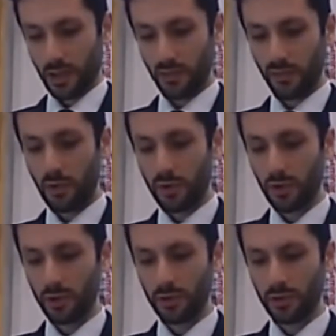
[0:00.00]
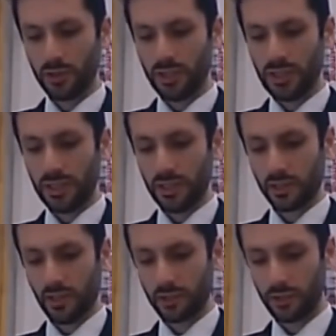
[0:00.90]
Before I go into the details
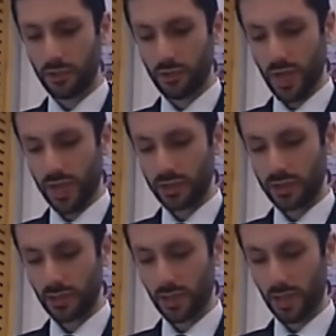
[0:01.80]
of how to do that,